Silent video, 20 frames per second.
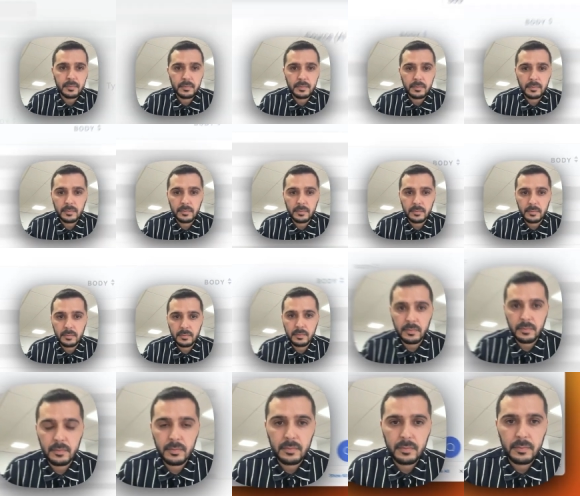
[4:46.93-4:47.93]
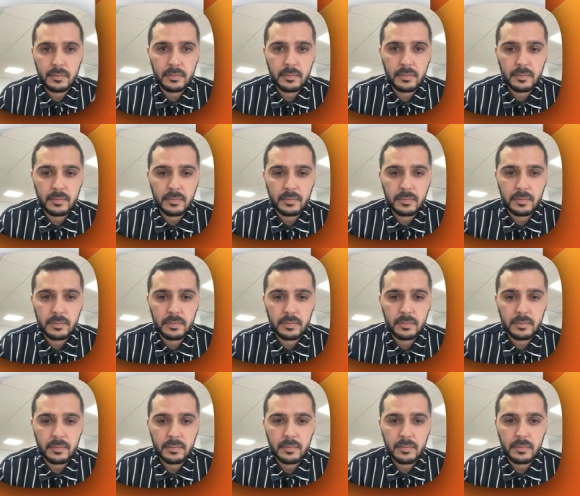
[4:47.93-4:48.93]

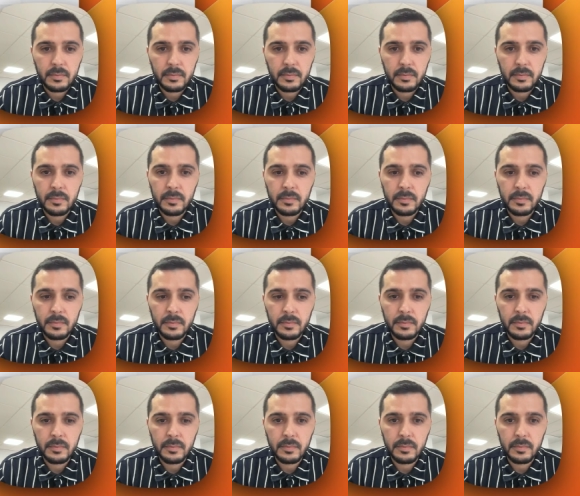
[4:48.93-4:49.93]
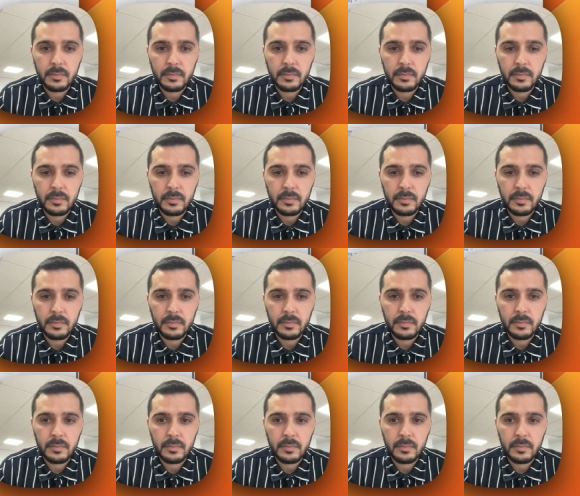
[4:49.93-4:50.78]
No one is speaking in this clip.